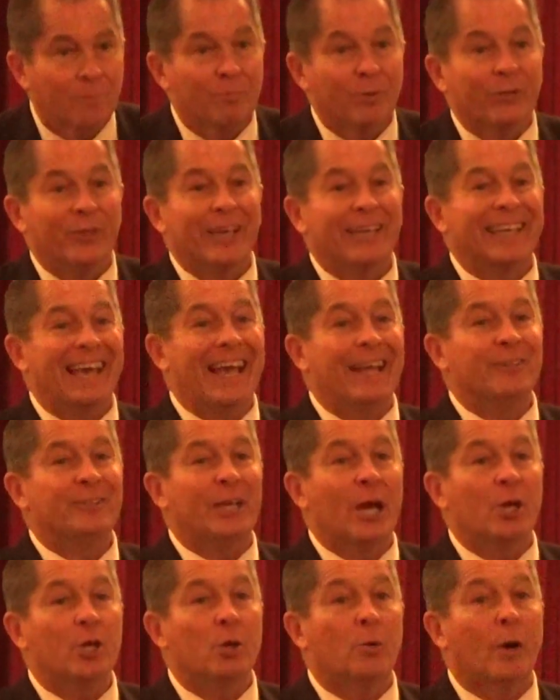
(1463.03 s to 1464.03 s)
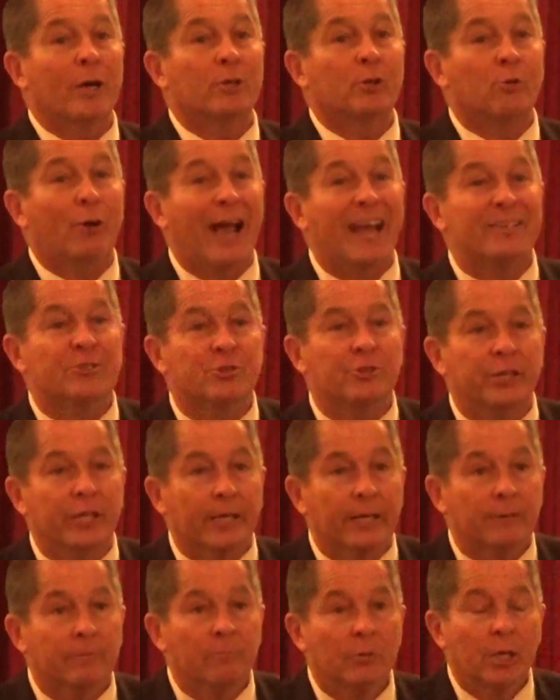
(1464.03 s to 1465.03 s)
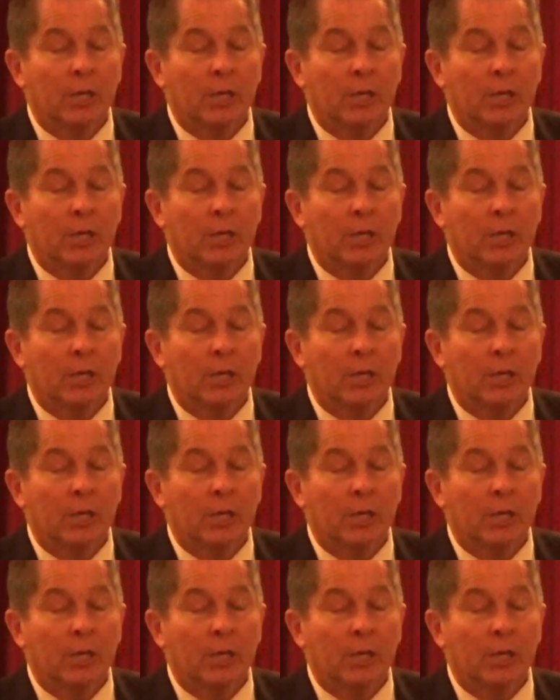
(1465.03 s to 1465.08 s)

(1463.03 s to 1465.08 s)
But they can tell you what Christ did.